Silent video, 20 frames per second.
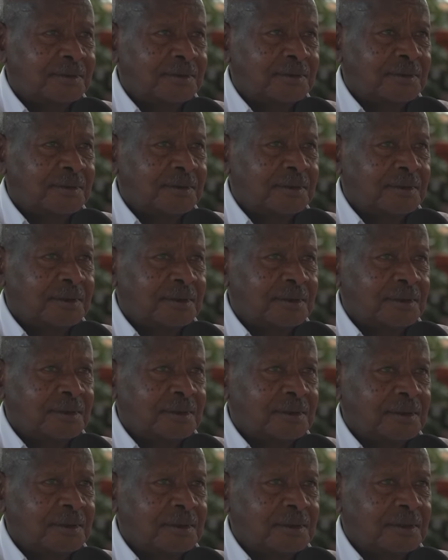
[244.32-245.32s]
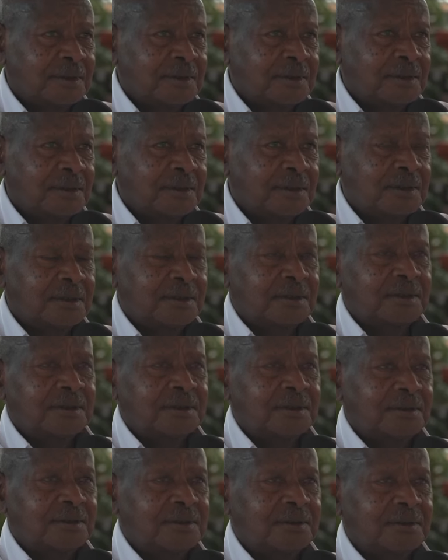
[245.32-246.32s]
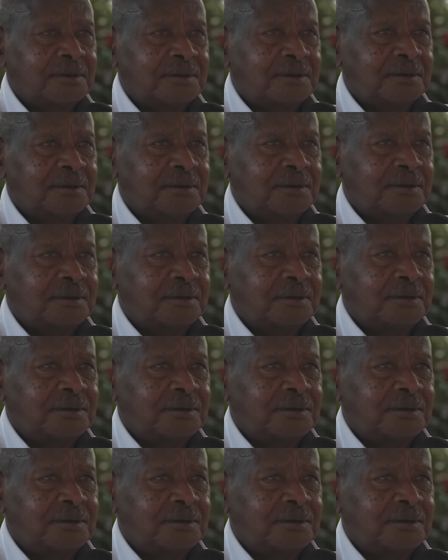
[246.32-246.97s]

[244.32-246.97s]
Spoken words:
Nothing is said.